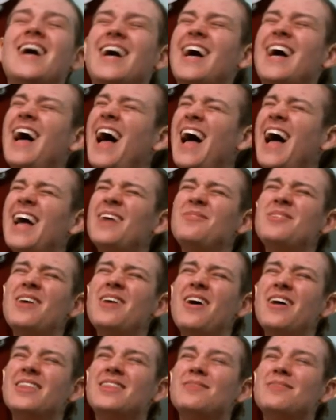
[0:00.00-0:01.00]
I am
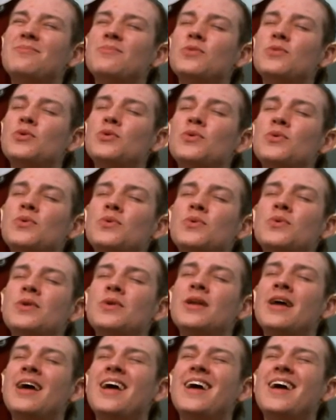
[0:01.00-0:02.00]
not the moon,
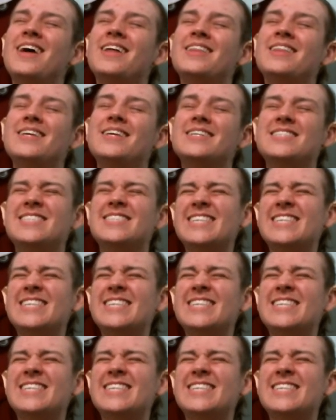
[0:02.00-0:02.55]
and this